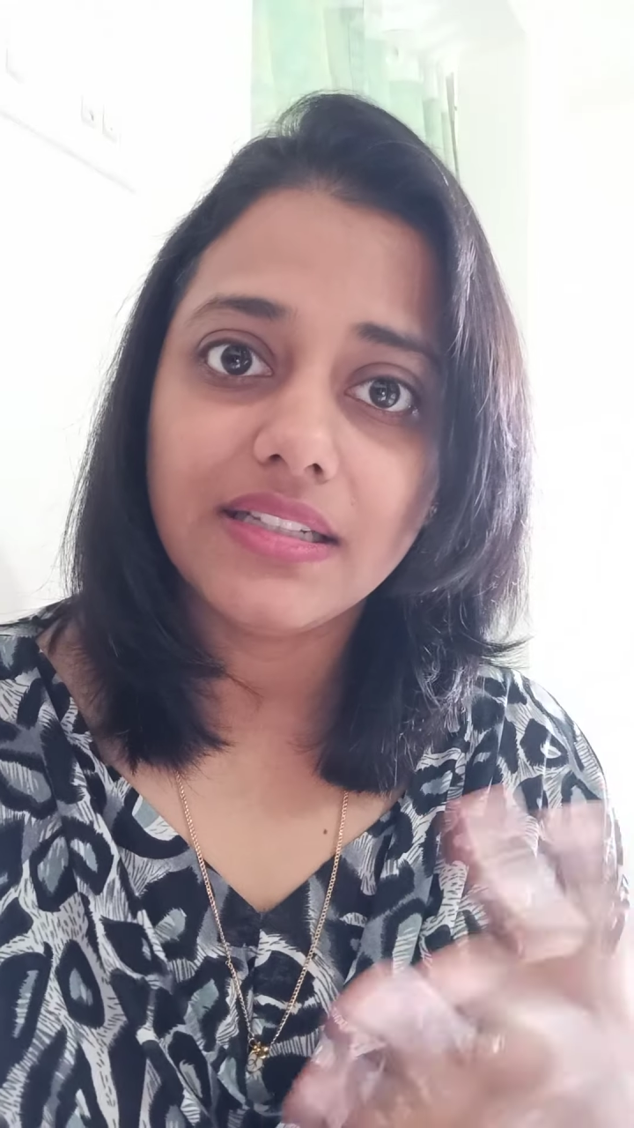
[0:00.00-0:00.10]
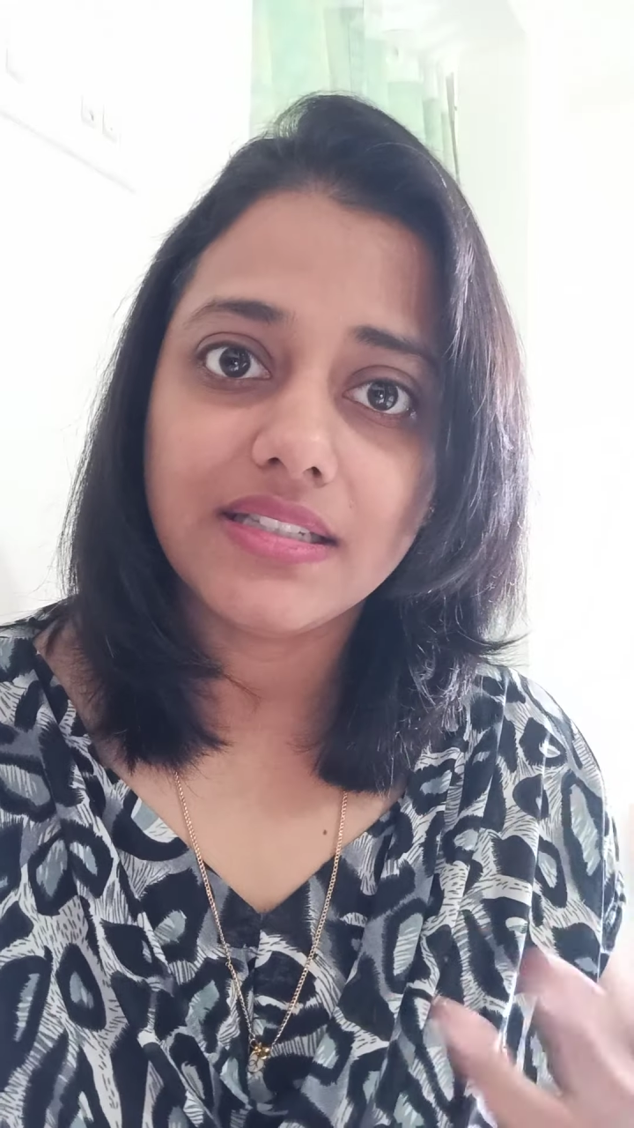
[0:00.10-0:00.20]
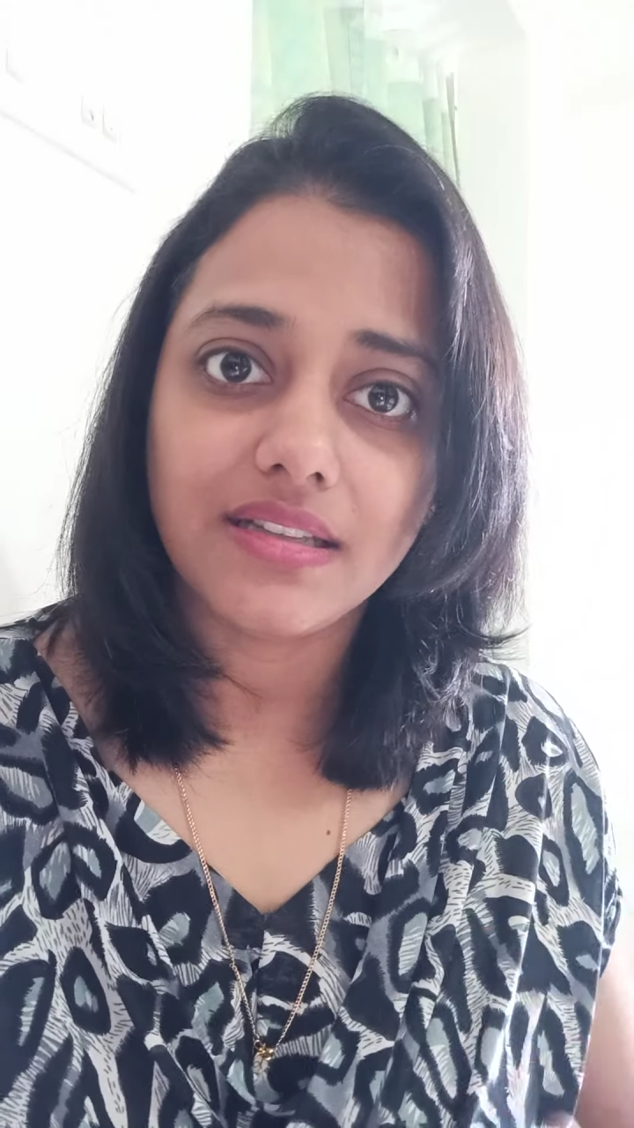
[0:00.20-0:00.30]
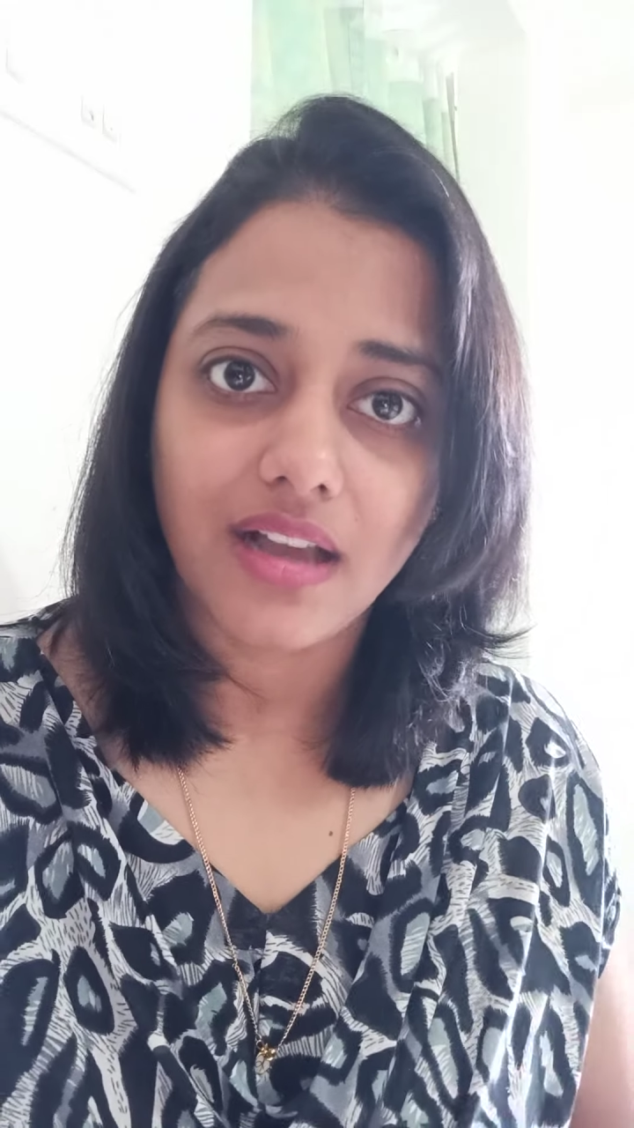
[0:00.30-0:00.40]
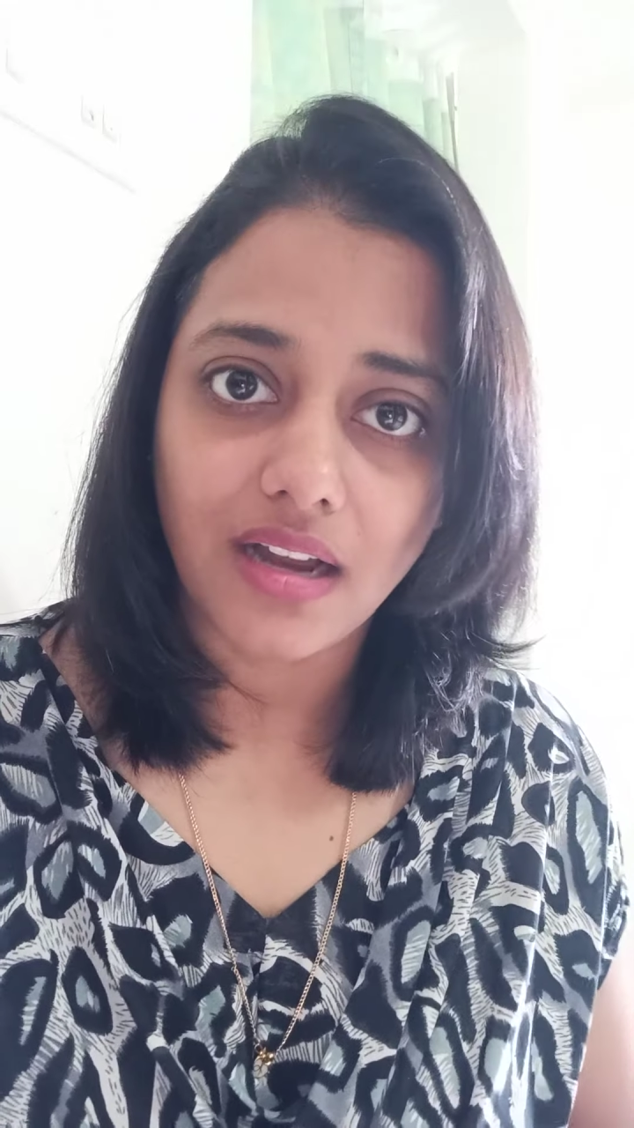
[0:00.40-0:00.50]

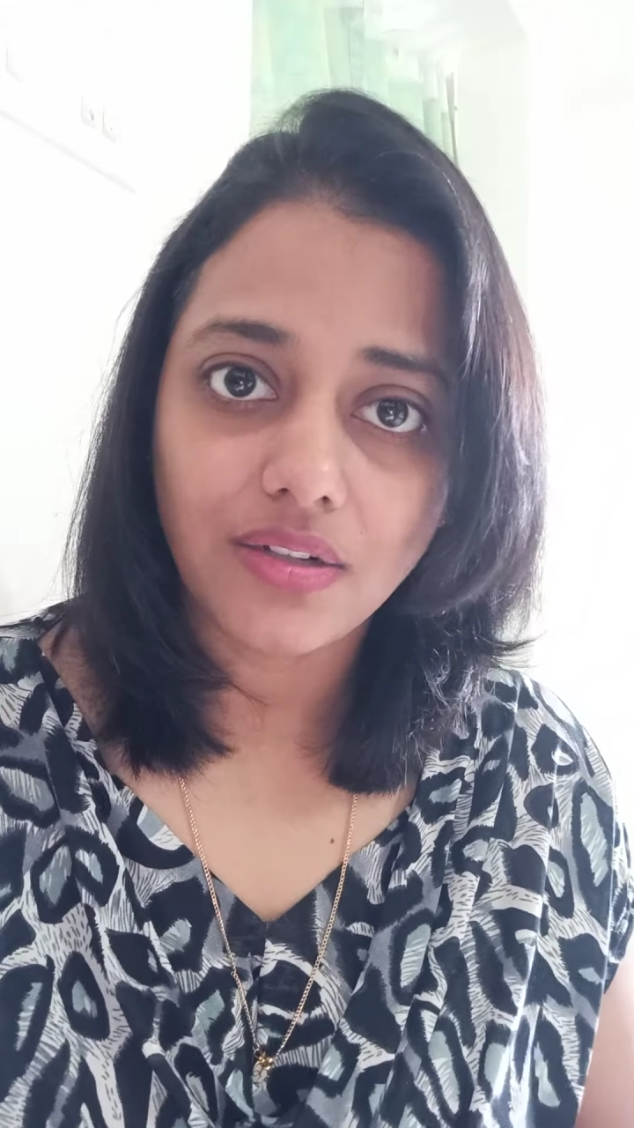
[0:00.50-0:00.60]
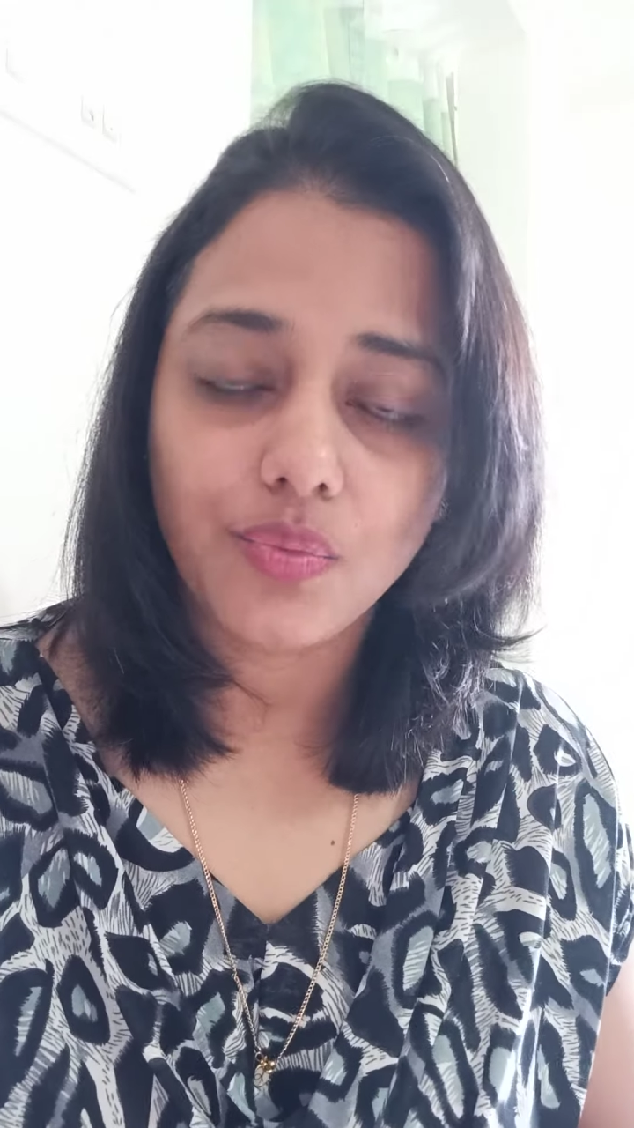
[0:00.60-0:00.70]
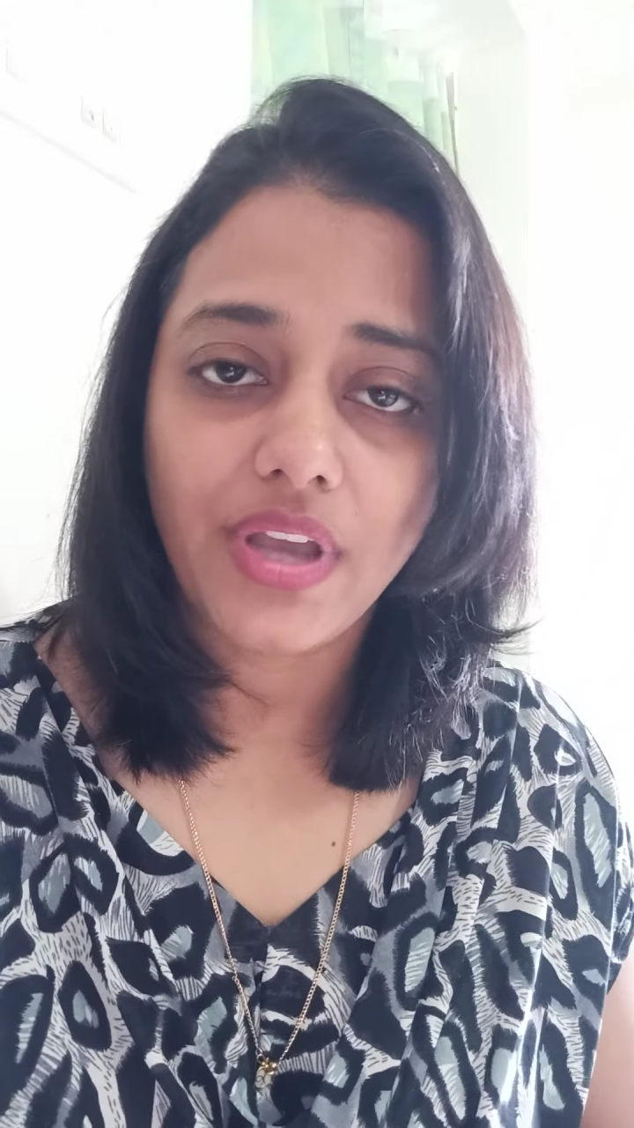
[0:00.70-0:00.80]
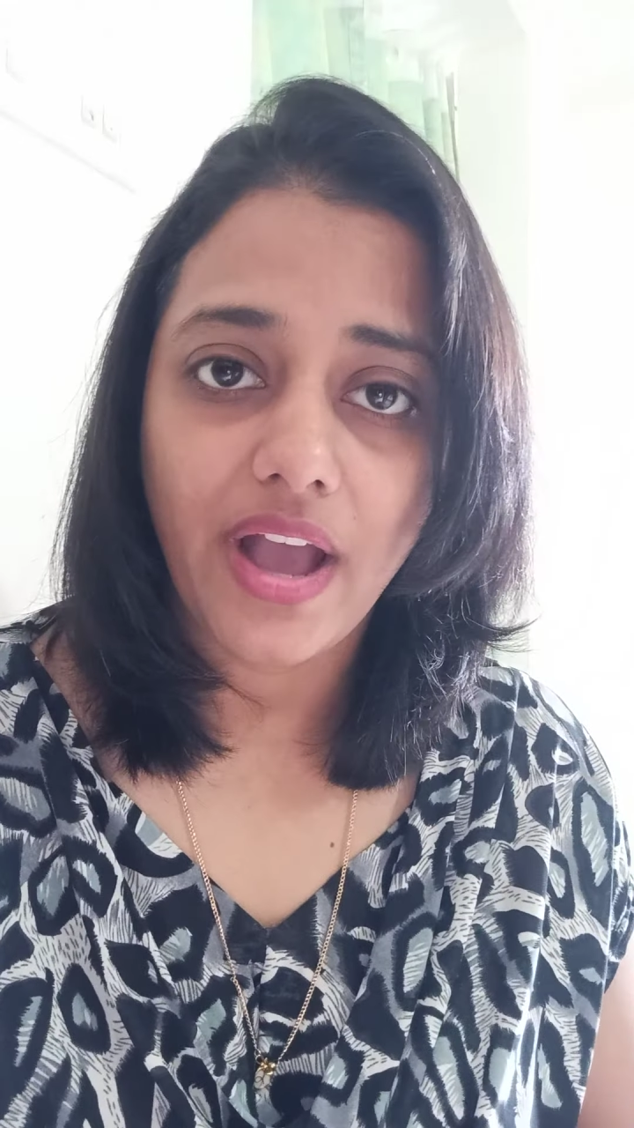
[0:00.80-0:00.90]
this gut we